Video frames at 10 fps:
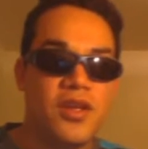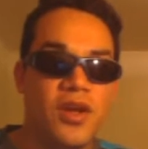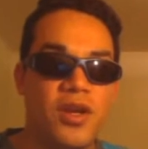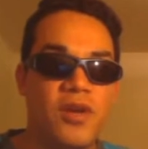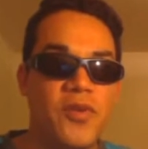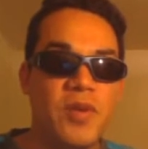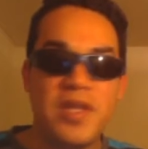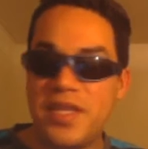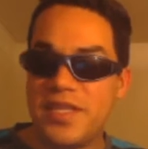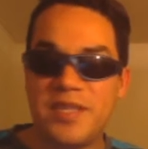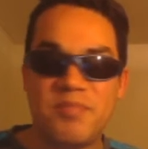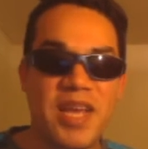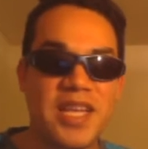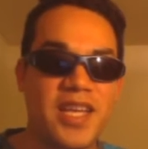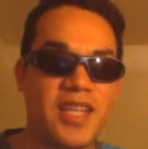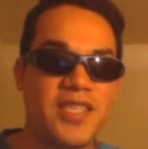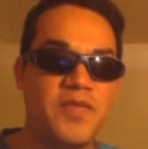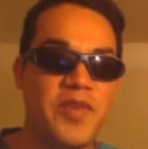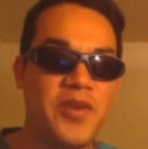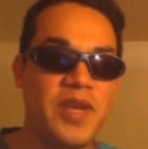Hello everyone, this is Mad Cat
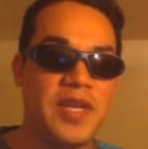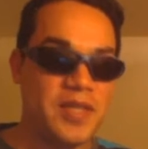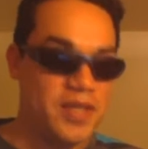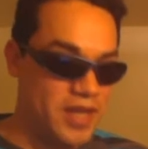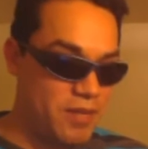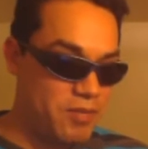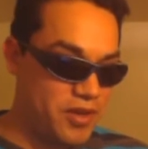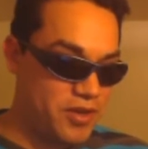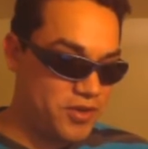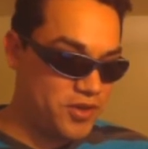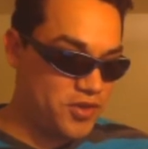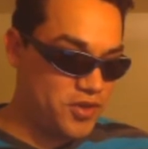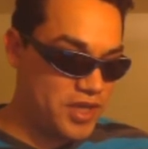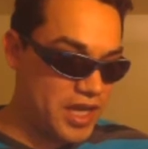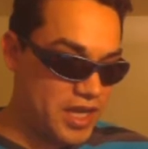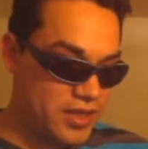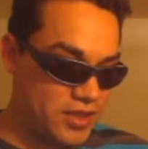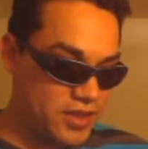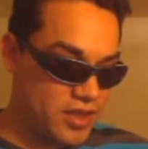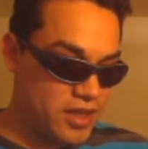Sphere, and uh, I'm here to show you
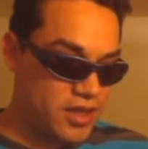guys